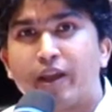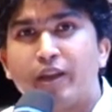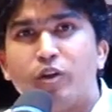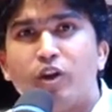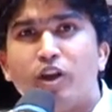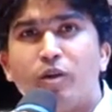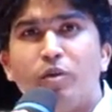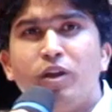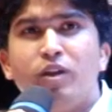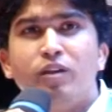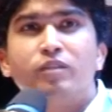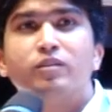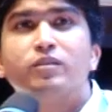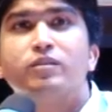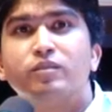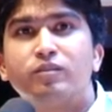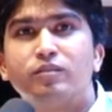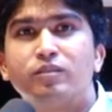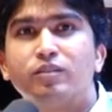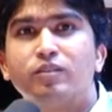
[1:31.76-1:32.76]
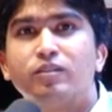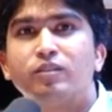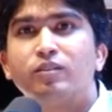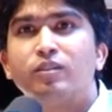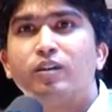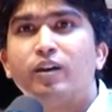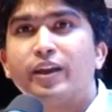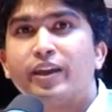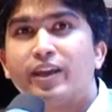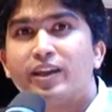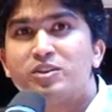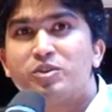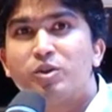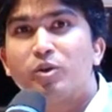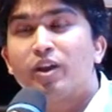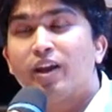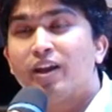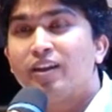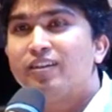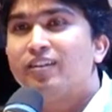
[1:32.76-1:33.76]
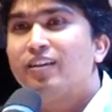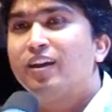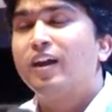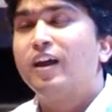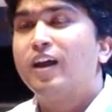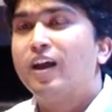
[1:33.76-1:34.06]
can you hear me? I guess you can.